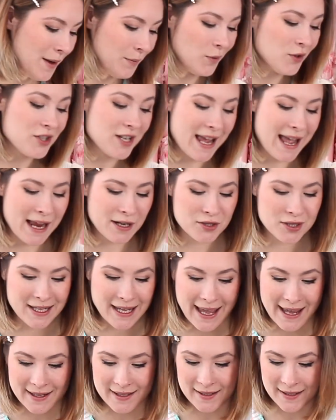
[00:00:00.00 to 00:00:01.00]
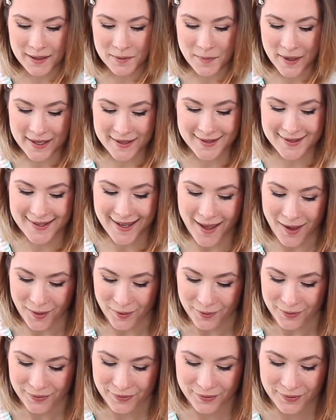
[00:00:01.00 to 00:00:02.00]
um, which I actually added in
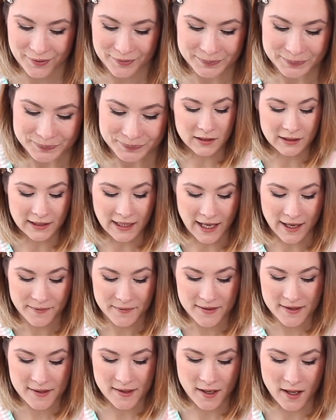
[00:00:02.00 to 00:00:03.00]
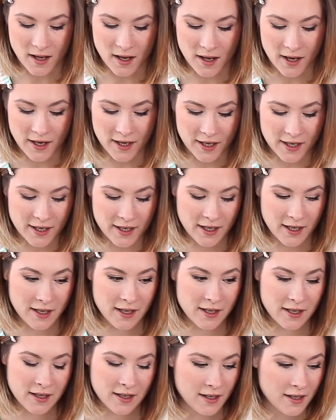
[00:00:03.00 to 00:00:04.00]
myself. Gloves are
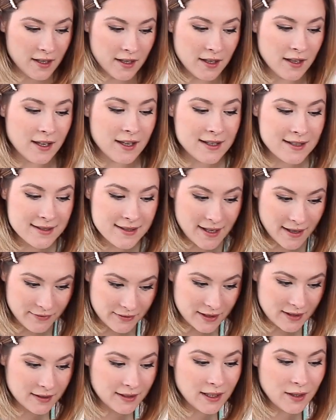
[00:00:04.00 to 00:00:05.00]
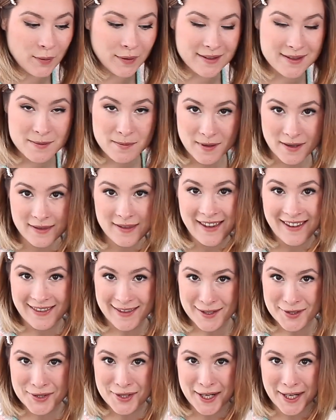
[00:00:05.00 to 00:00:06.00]
definitely going to be a thing
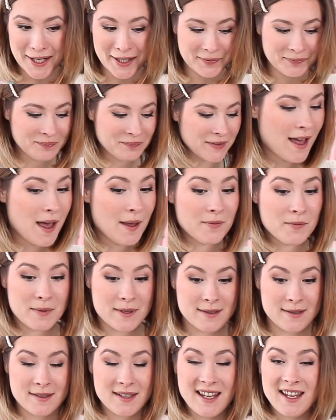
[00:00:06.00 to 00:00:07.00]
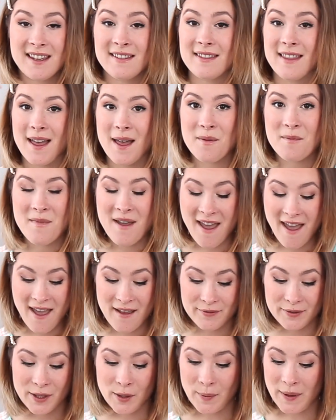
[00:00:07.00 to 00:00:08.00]
this year. I've been seeing them
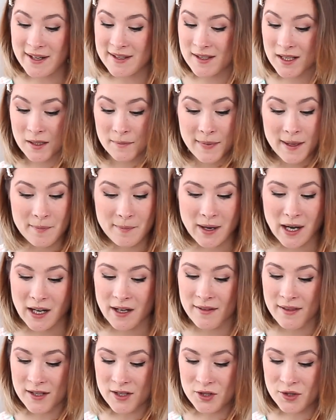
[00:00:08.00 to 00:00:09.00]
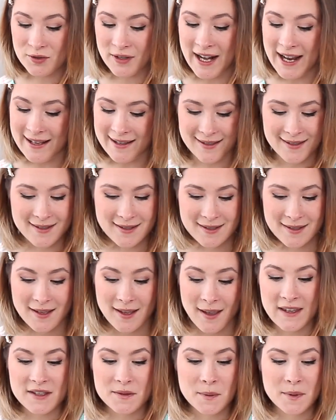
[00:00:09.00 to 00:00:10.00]
everywhere. It's going to be a part of the trends.
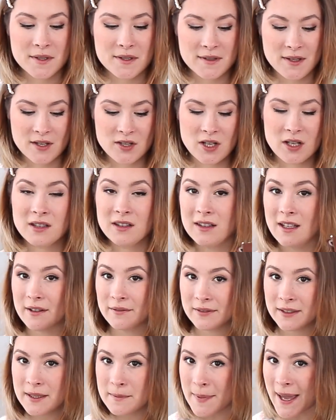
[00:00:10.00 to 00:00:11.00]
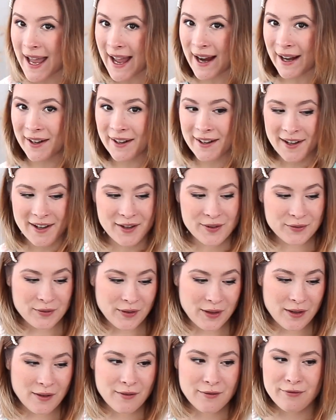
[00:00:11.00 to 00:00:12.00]
These were such a lovely pair of
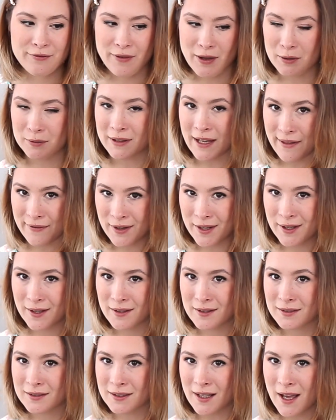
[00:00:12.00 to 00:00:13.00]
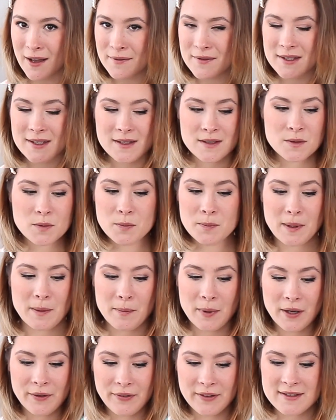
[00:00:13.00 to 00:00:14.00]
faux leather gloves. This would be
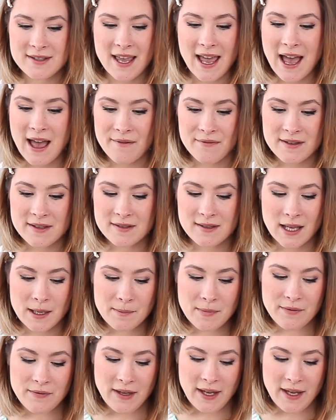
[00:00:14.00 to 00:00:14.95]
perfect to have this time